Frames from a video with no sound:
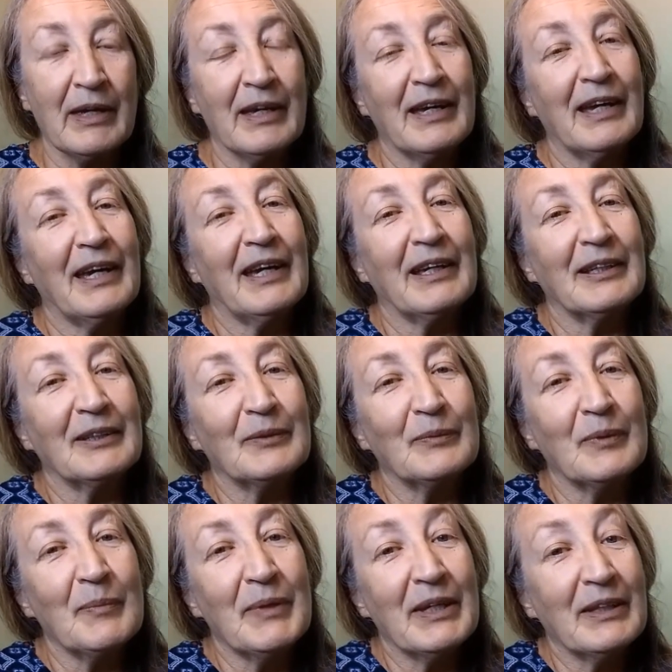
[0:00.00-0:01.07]
and we
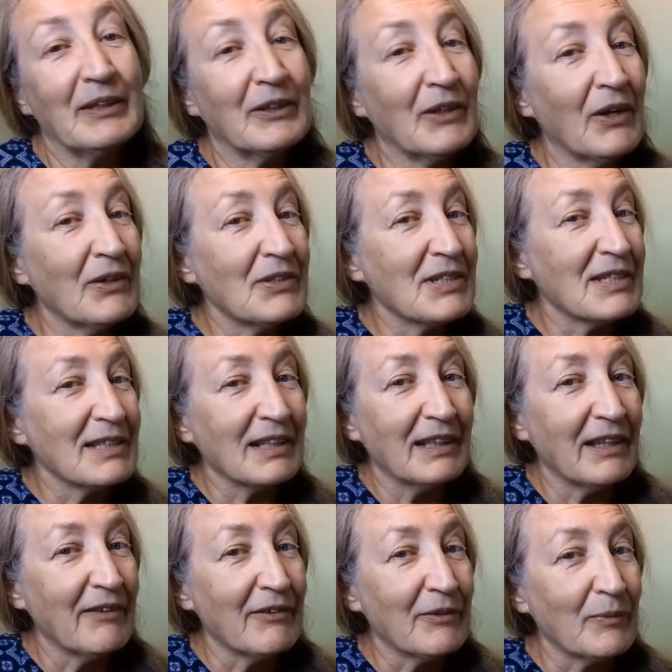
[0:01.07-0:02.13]
mean not just
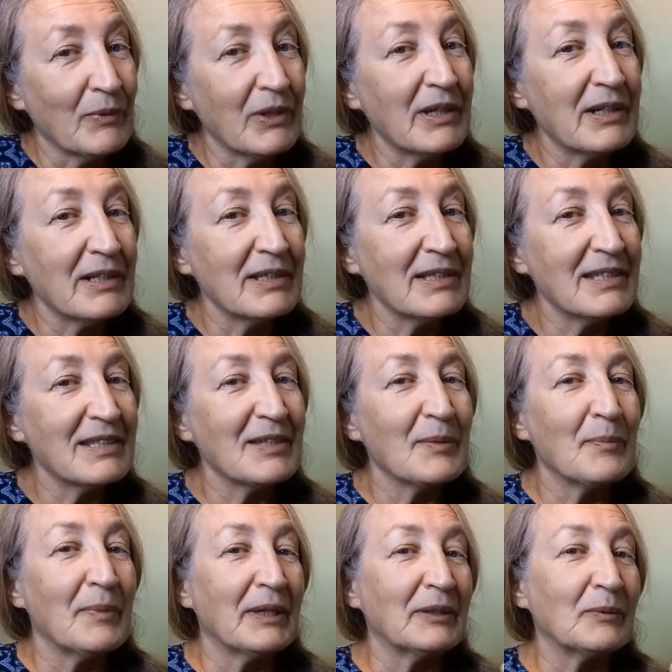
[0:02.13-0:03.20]
clever words,
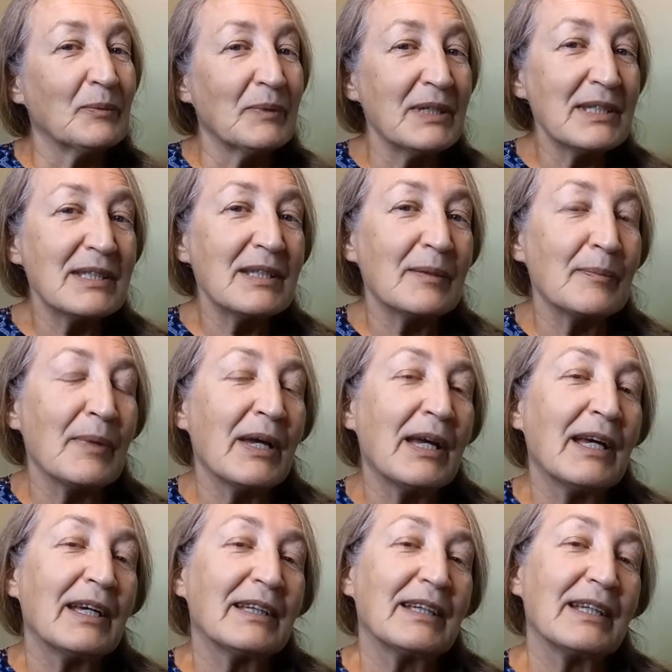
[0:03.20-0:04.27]
but wisdom
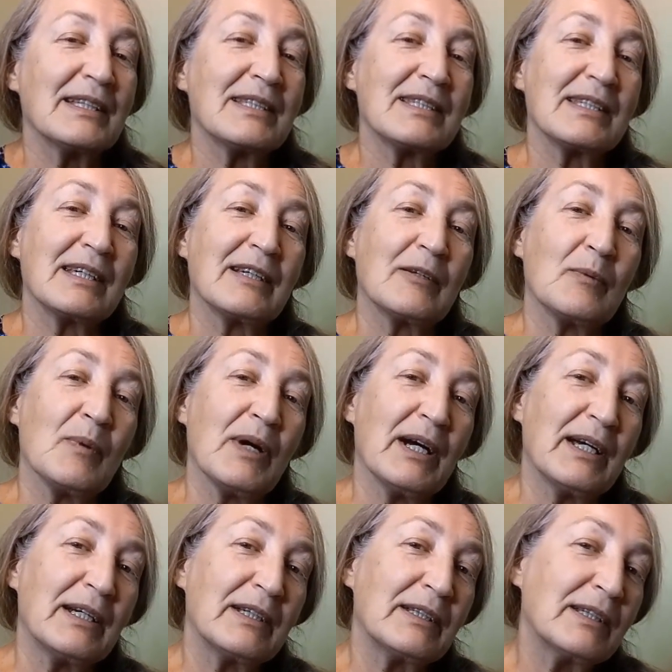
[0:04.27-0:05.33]
that's
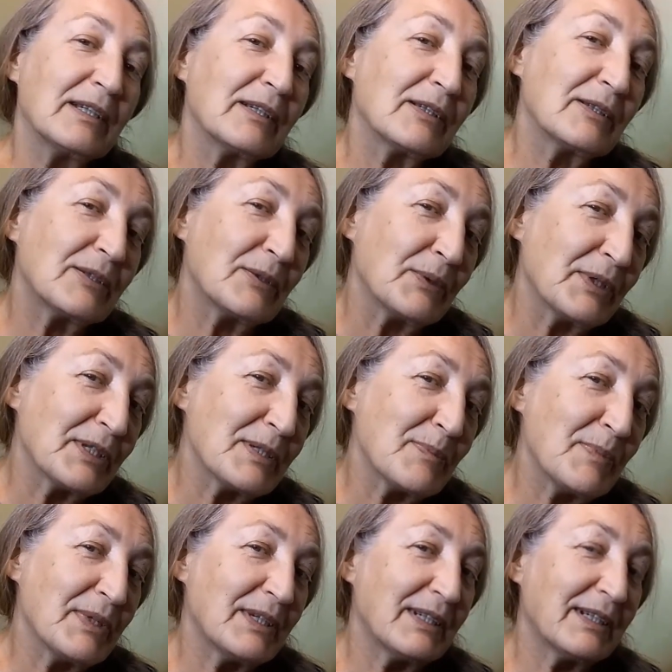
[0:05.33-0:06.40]
acquired through
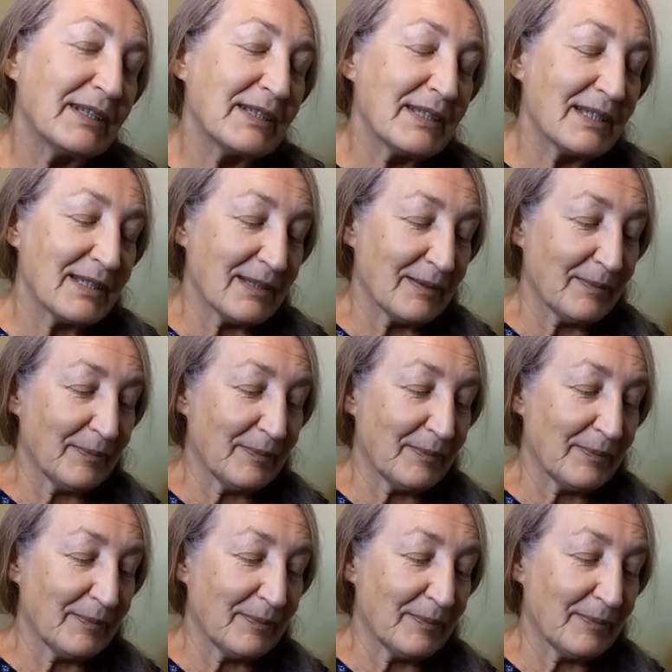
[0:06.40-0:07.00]
experience.